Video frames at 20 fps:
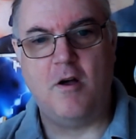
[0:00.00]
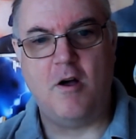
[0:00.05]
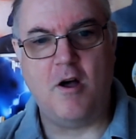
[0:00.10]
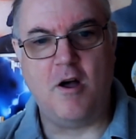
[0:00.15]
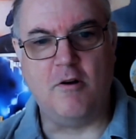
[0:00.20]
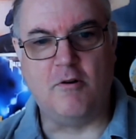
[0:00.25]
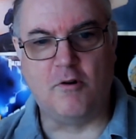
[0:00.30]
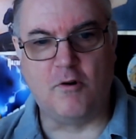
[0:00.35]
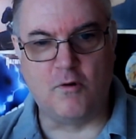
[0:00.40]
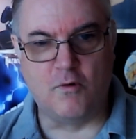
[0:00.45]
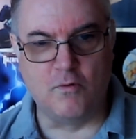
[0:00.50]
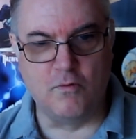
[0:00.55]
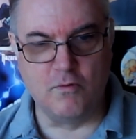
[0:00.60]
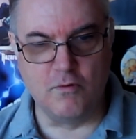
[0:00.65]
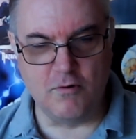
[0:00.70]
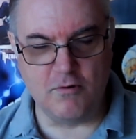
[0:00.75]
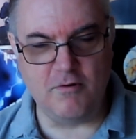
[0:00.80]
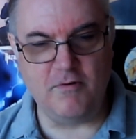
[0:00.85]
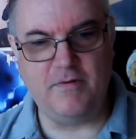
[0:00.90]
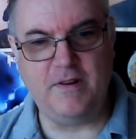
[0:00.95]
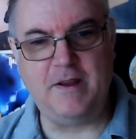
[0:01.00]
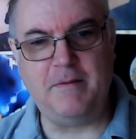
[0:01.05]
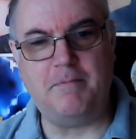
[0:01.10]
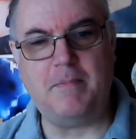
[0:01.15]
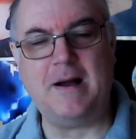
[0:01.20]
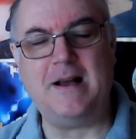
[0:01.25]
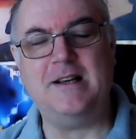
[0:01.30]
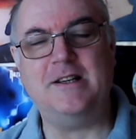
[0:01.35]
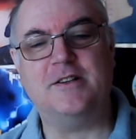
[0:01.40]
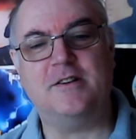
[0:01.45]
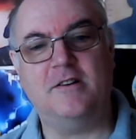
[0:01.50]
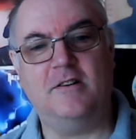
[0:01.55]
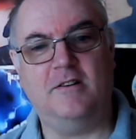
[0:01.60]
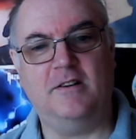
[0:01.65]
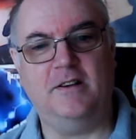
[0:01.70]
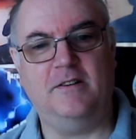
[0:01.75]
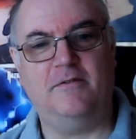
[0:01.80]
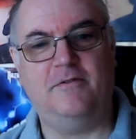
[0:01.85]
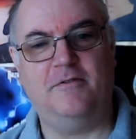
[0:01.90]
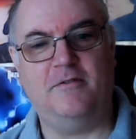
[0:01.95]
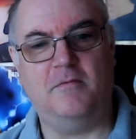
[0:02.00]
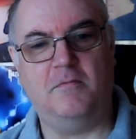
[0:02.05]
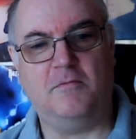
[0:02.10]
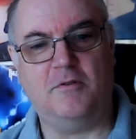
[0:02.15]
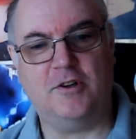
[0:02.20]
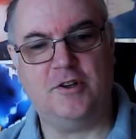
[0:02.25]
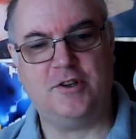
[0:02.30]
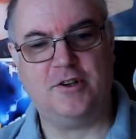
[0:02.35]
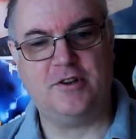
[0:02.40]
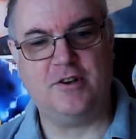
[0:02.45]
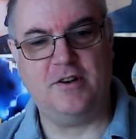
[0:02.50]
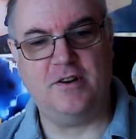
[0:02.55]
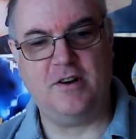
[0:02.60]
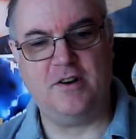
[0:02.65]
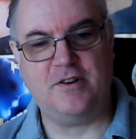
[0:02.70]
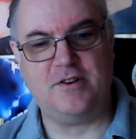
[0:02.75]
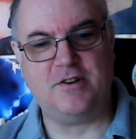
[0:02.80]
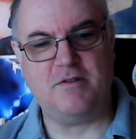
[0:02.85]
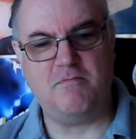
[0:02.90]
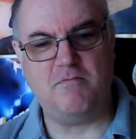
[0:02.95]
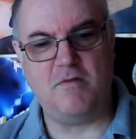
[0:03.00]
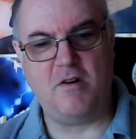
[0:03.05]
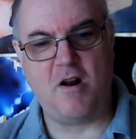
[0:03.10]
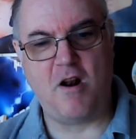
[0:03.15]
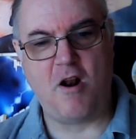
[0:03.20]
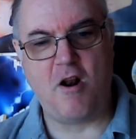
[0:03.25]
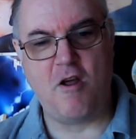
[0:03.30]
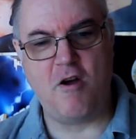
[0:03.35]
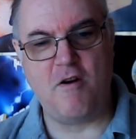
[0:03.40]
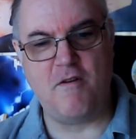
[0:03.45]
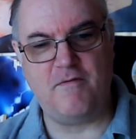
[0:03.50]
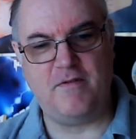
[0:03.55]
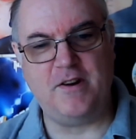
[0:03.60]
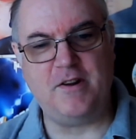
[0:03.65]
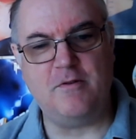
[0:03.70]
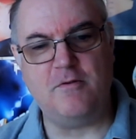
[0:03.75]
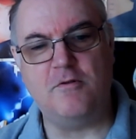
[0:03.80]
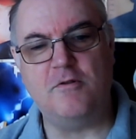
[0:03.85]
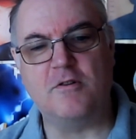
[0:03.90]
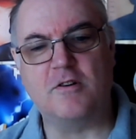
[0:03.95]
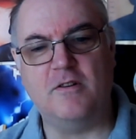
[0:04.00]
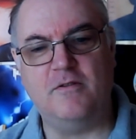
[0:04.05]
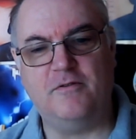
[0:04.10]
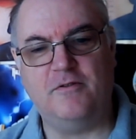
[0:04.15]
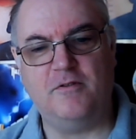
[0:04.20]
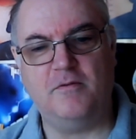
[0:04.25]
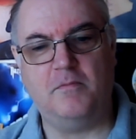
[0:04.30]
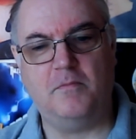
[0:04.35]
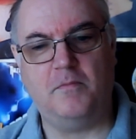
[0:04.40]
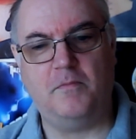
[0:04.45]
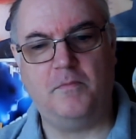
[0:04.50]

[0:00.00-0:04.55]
A groovy bass line from Rushton. Some lovely organ from